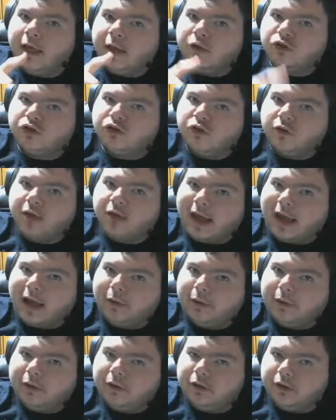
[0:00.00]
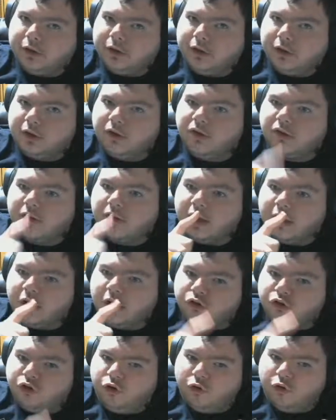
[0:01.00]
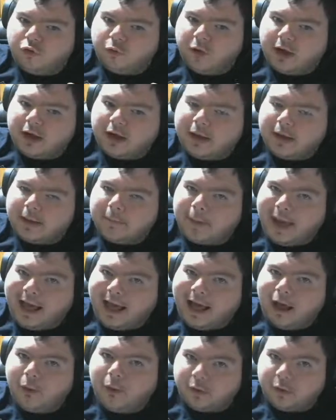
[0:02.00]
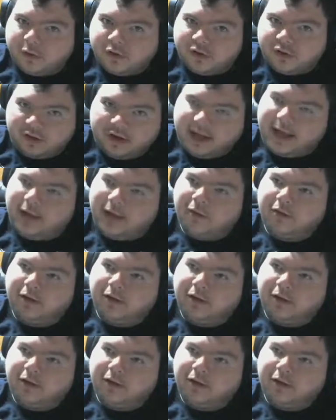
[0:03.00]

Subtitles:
choose how it looks, choose what kind of powers it has,